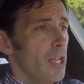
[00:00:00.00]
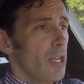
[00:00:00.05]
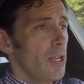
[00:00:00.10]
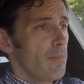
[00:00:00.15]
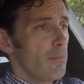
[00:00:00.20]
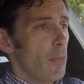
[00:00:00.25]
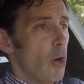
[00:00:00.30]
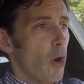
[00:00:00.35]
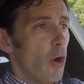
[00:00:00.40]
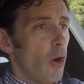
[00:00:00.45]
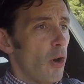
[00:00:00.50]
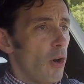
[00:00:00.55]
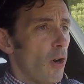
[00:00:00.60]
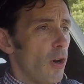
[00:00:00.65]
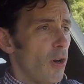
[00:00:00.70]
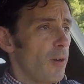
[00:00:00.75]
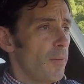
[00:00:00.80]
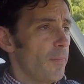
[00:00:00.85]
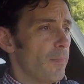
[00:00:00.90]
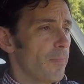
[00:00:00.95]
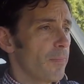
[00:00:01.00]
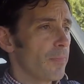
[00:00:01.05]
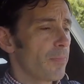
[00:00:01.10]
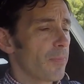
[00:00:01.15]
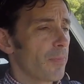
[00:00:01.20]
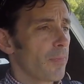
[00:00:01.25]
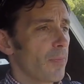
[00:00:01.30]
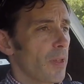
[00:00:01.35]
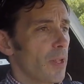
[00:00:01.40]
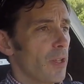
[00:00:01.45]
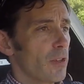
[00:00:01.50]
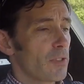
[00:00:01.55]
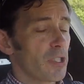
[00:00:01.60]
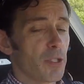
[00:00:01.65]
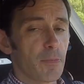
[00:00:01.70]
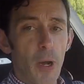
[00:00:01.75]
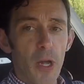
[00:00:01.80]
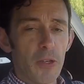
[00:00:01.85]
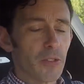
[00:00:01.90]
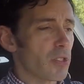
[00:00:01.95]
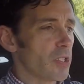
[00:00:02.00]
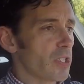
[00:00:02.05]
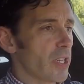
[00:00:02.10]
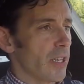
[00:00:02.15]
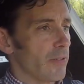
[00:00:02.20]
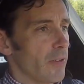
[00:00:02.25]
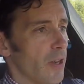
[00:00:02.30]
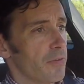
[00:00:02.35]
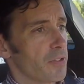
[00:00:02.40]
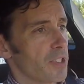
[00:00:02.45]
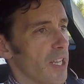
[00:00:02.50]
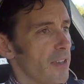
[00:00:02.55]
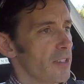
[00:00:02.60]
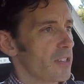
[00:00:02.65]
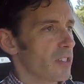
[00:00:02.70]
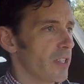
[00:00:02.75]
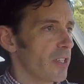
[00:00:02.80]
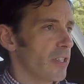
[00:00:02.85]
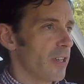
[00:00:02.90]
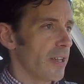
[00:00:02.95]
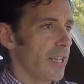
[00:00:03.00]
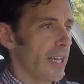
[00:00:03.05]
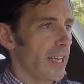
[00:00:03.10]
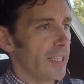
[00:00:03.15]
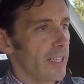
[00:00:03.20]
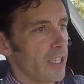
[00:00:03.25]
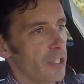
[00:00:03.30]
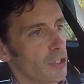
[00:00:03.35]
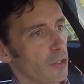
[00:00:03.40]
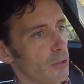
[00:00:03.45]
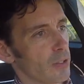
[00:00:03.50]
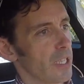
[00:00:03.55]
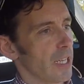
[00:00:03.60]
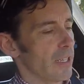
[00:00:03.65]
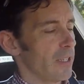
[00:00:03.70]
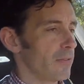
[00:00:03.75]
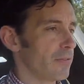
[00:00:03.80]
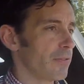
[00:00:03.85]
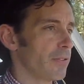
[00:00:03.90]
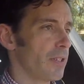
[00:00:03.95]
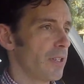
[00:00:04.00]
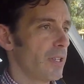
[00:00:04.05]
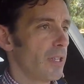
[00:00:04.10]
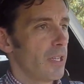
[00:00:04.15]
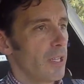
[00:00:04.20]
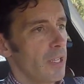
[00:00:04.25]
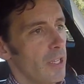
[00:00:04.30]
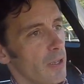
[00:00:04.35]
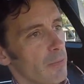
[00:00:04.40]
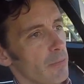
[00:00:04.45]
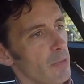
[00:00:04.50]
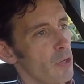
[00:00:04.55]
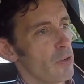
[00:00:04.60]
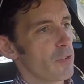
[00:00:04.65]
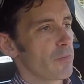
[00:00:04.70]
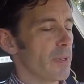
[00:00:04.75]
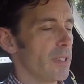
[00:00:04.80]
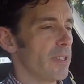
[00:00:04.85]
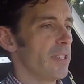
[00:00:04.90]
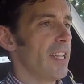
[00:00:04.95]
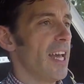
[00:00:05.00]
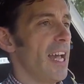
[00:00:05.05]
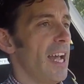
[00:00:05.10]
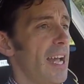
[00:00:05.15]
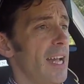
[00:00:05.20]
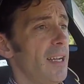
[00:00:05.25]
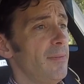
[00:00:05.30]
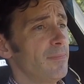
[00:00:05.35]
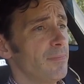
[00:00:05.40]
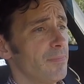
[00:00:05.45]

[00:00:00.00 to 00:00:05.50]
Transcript: more response, kind of off centre, you know, that initial kind of movement there.